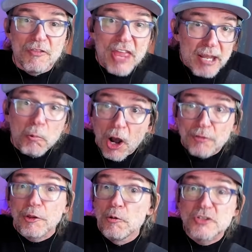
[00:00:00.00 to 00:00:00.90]
They
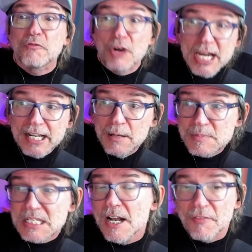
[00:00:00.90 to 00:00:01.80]
want those
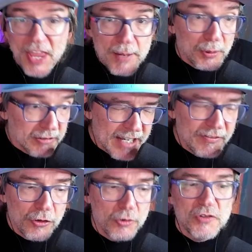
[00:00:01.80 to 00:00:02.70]
freedoms. They believe
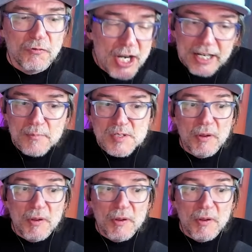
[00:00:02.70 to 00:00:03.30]
in those freedoms,